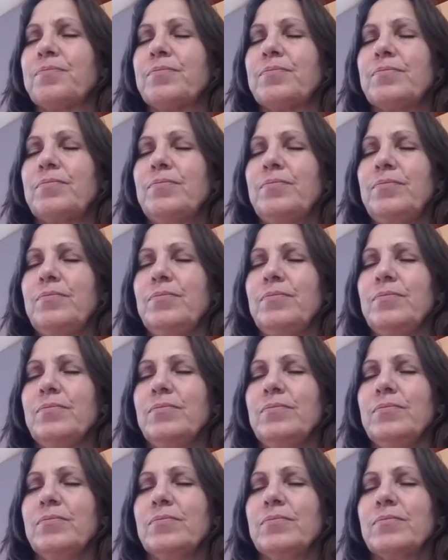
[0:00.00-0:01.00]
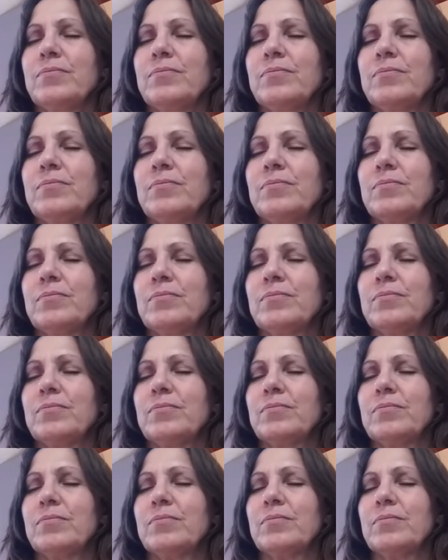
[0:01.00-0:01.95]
(no one is talking)